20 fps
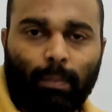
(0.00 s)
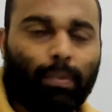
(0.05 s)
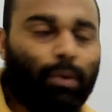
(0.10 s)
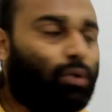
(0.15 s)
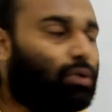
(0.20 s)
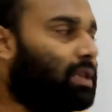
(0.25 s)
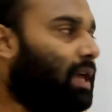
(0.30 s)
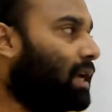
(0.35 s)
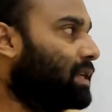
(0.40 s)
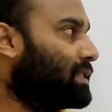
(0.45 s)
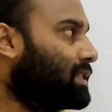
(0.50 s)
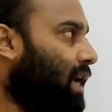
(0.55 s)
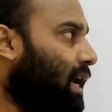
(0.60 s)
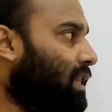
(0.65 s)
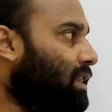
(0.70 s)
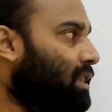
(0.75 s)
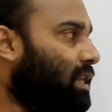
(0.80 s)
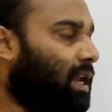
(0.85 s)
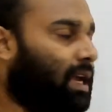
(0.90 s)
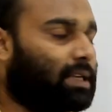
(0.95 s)
that sin
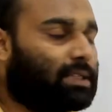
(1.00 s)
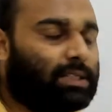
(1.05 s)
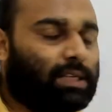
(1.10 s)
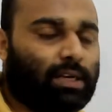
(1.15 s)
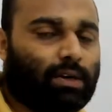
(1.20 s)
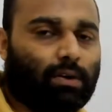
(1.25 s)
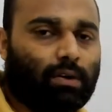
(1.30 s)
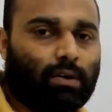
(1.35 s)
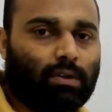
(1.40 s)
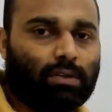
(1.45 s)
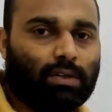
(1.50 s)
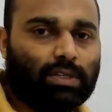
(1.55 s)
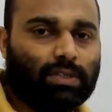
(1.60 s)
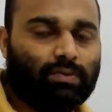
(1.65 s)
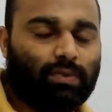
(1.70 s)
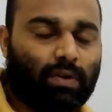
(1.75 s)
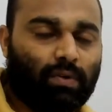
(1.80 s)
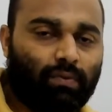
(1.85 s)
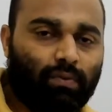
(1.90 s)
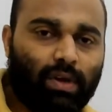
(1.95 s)
3x equal to this
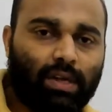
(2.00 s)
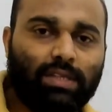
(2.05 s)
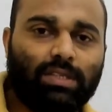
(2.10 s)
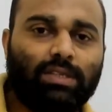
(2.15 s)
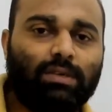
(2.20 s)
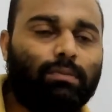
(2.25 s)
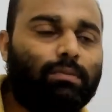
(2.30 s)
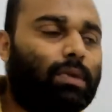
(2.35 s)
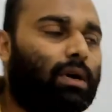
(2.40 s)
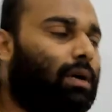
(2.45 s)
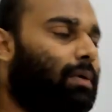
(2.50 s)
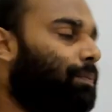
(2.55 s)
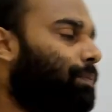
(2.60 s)
one. Very simple. You